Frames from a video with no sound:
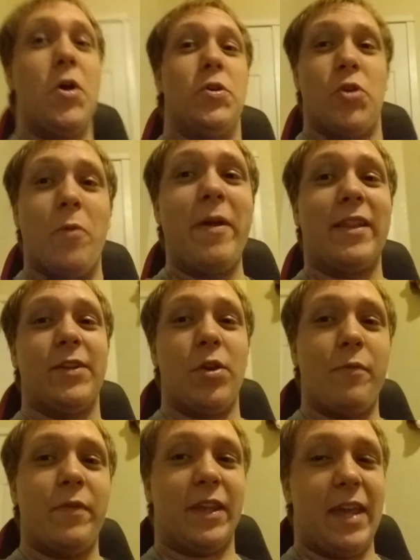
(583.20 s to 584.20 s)
Don't make the
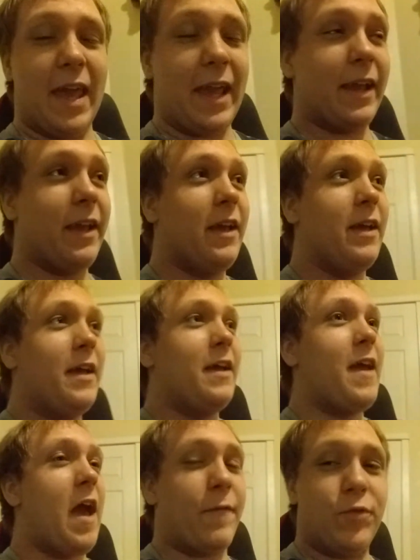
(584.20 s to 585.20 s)
Nova King
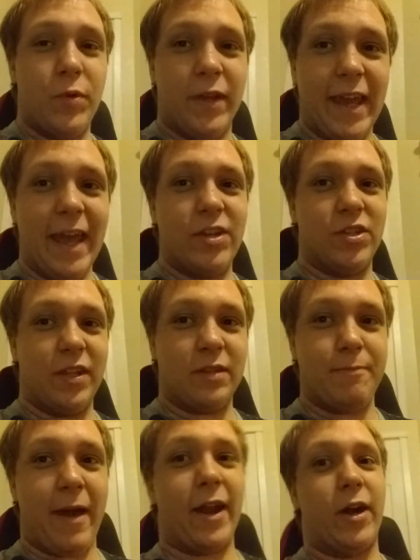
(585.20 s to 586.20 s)
have to engage in
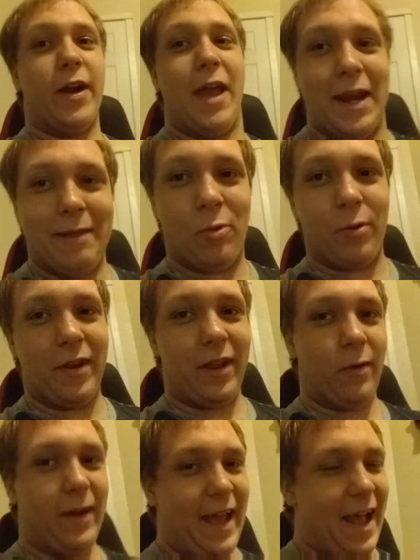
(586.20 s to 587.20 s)
this matter any more than he
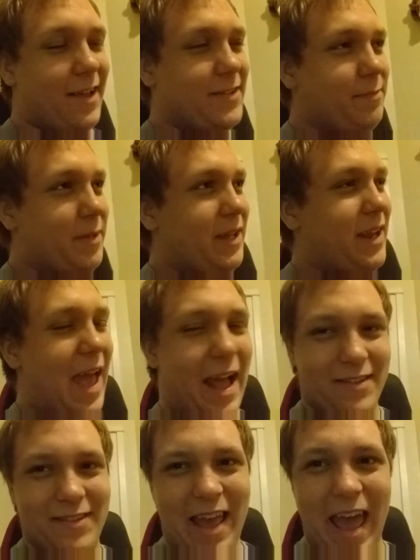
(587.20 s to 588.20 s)
already has been.
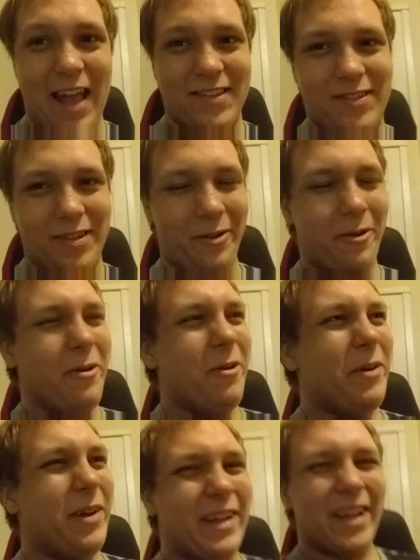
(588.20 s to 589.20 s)
Has
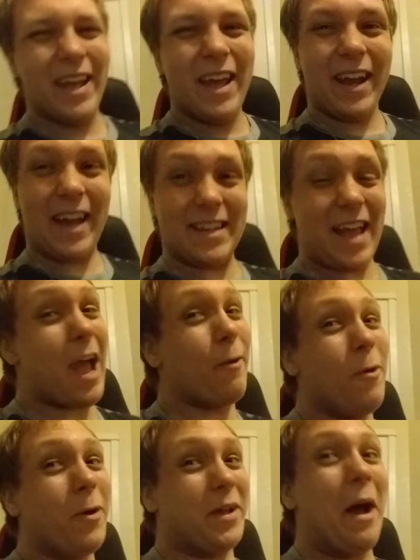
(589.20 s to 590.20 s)
to. Because I
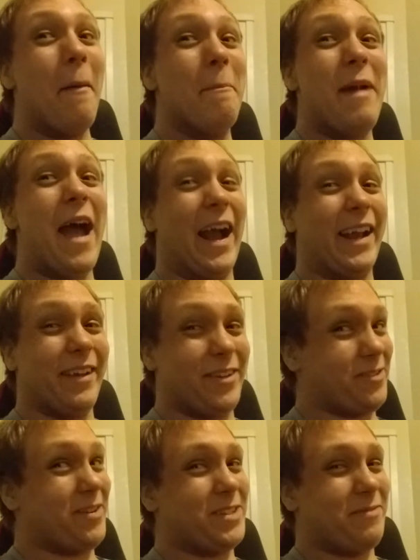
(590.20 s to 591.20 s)
will come back.
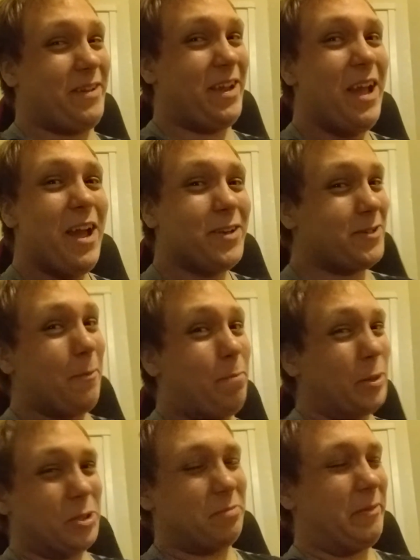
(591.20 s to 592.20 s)
Trust me. Don't
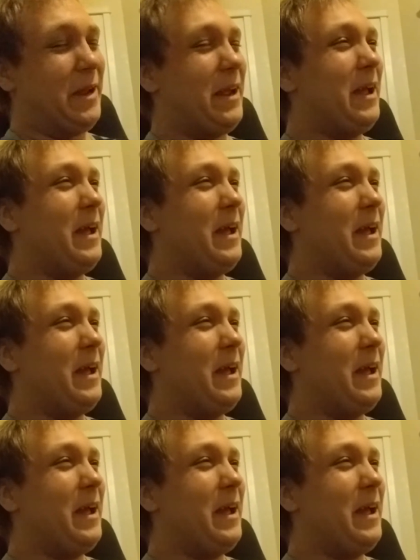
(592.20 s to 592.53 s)
push me.